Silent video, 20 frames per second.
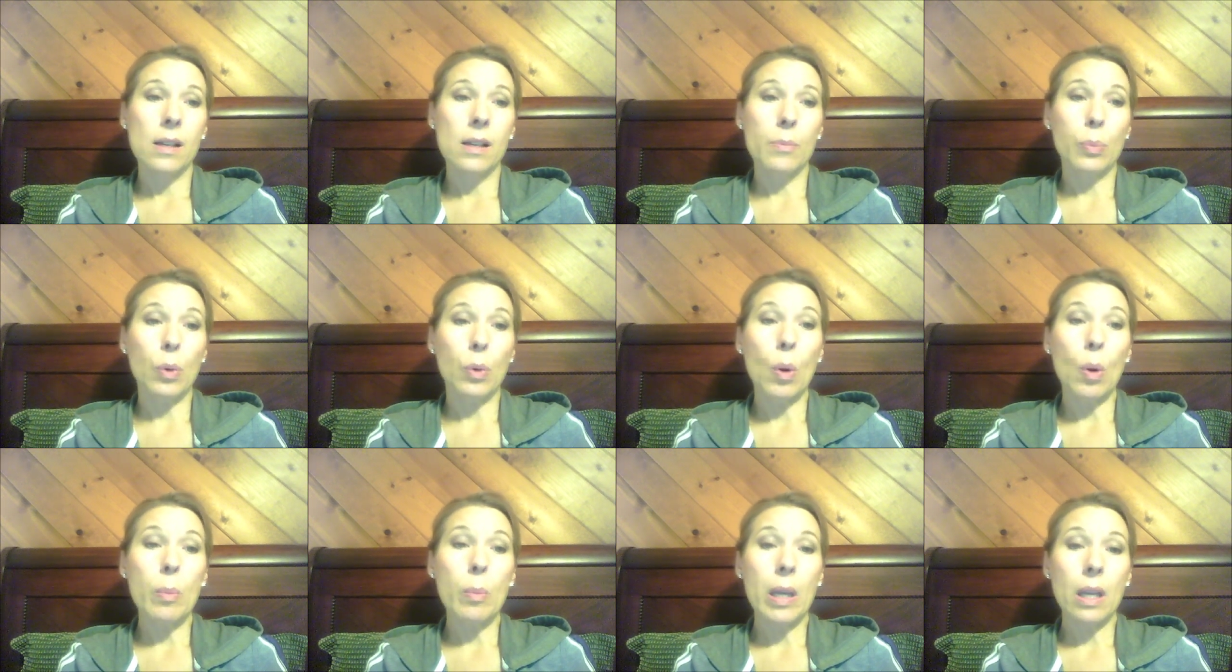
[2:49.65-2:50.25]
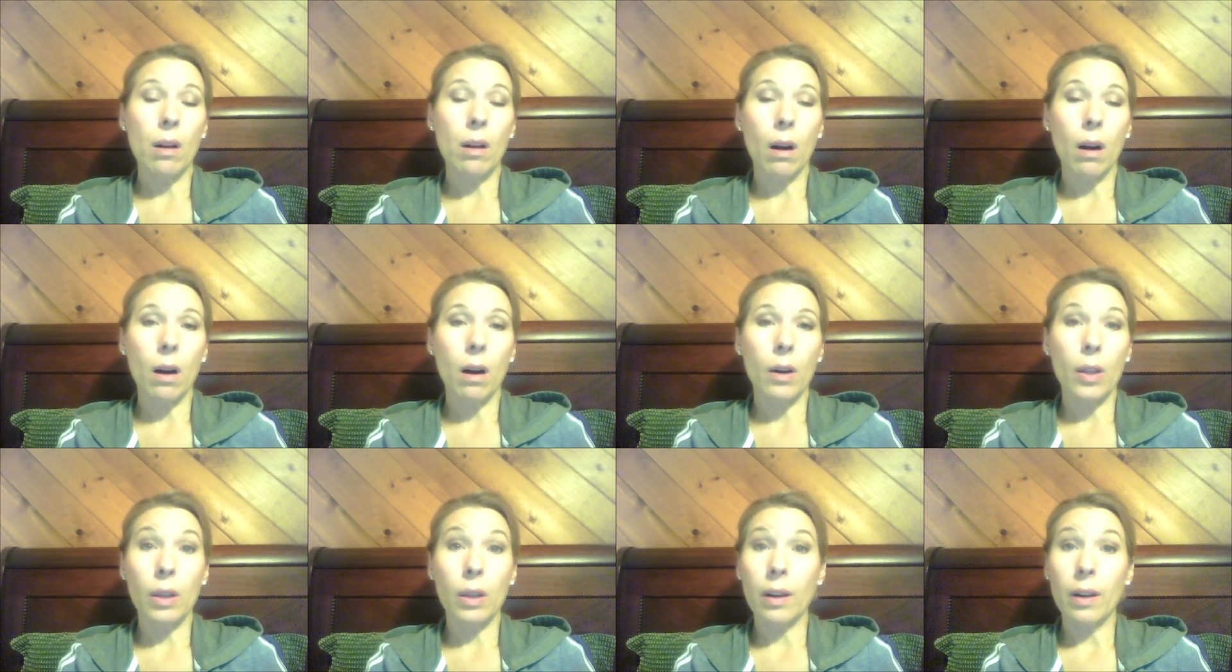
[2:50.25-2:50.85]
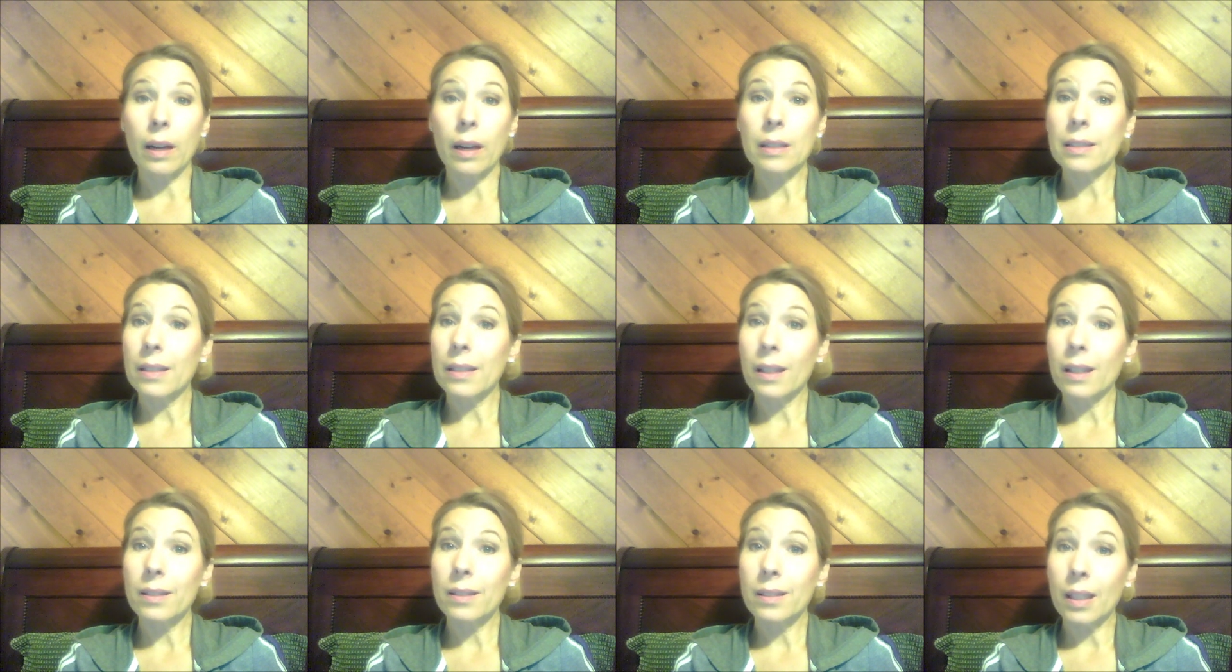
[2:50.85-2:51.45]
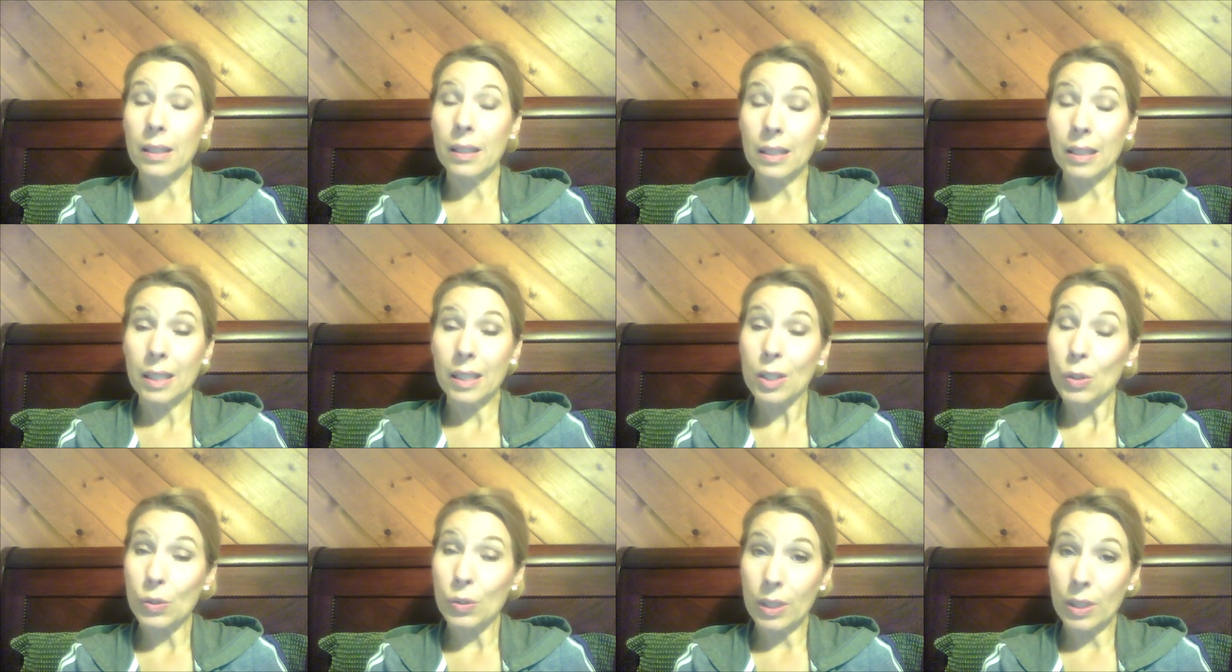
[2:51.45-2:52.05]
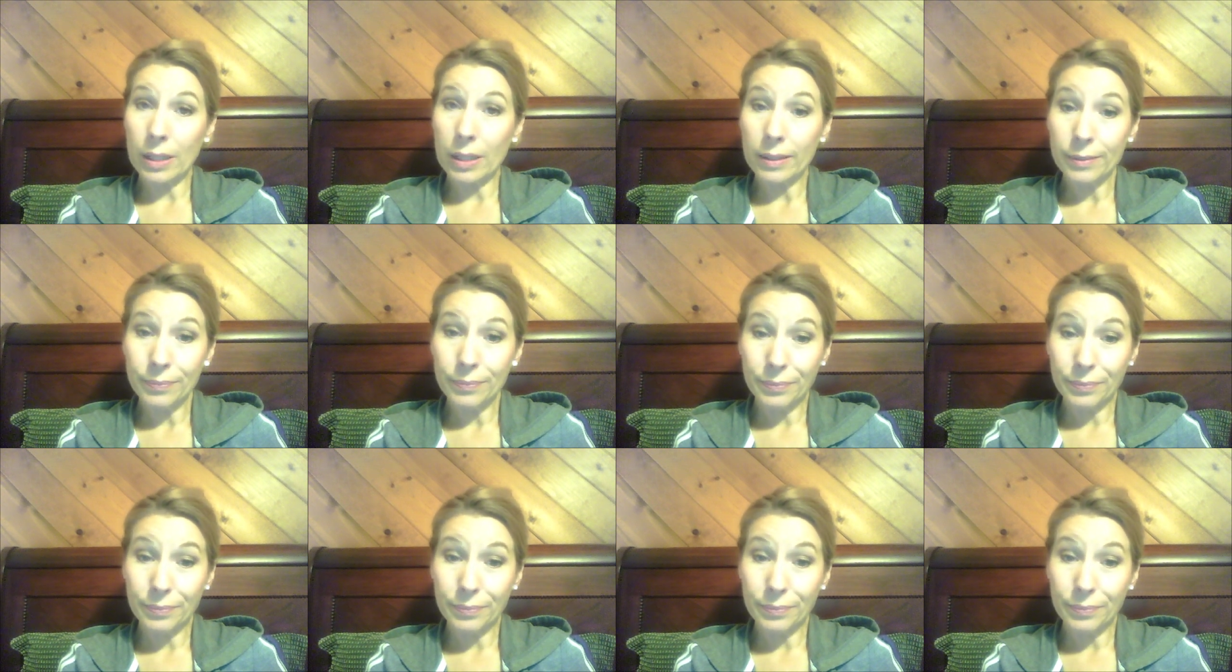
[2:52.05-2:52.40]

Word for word: bromine are the United States and Israel.